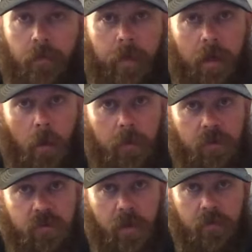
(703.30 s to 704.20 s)
They come
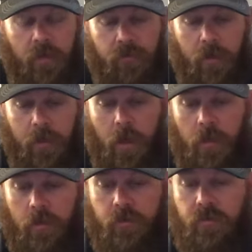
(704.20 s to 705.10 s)
in 7 different
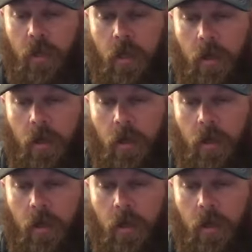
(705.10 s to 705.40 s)
colors.